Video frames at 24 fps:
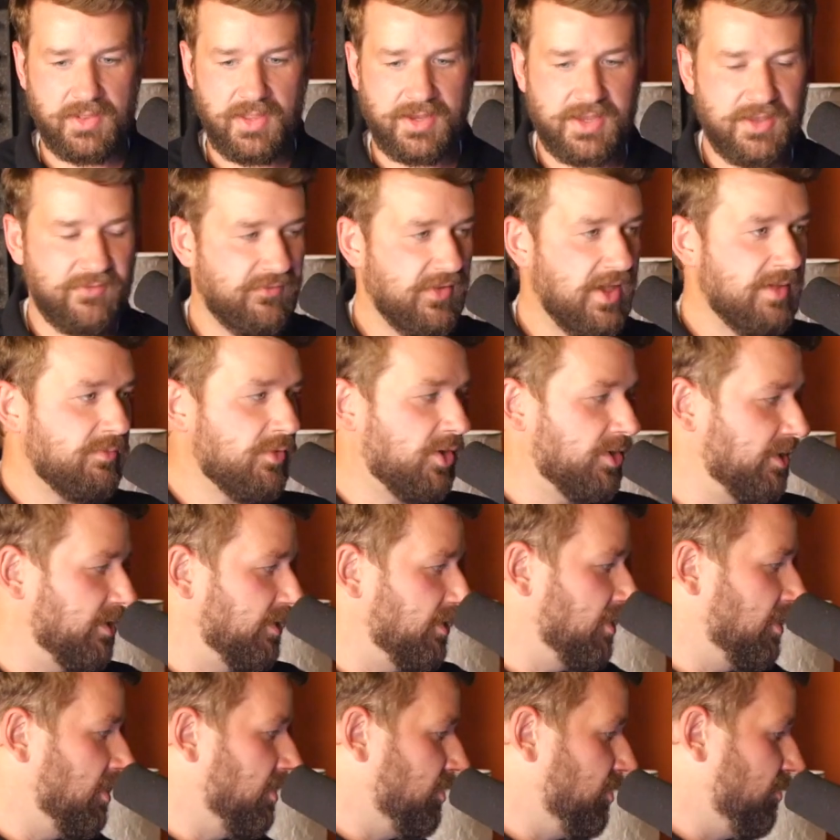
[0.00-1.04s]
Like if I'm on
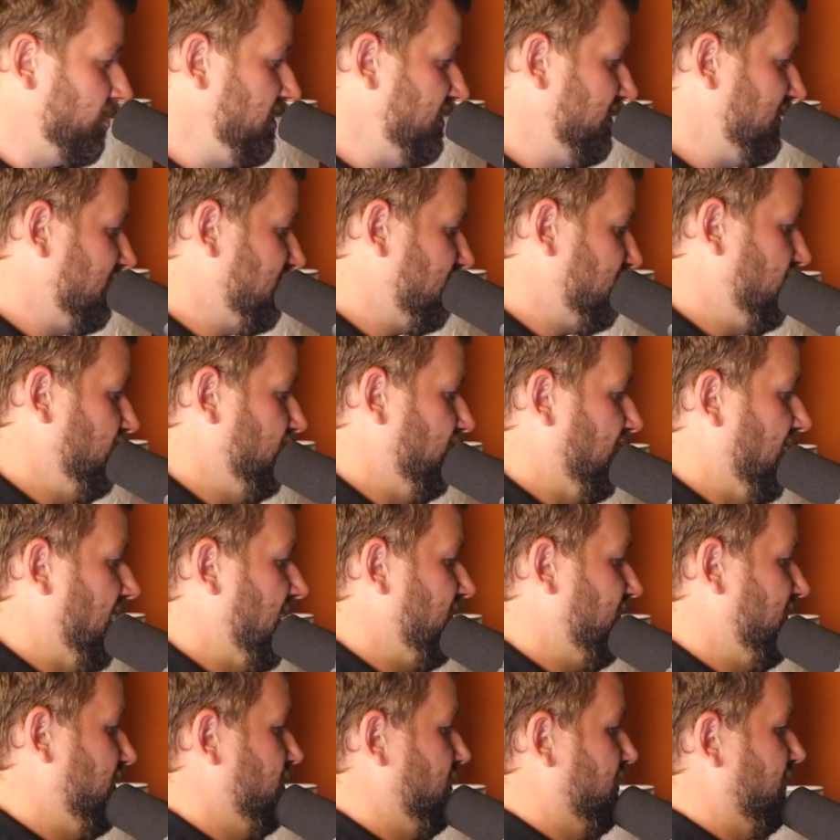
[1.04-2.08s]
a
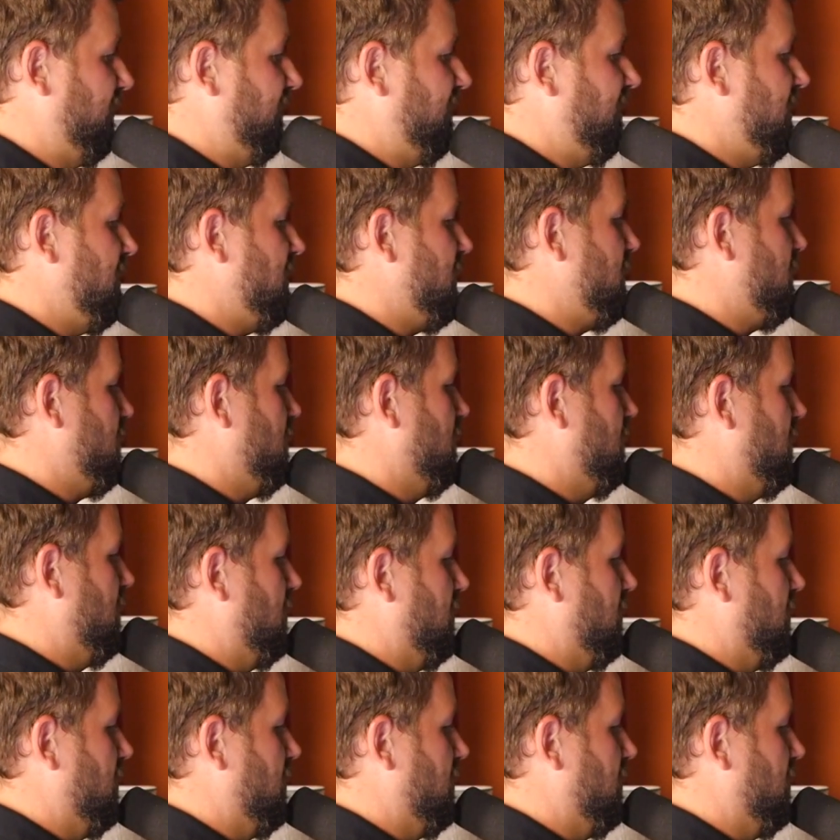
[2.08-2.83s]
3-6-2-5 here in C,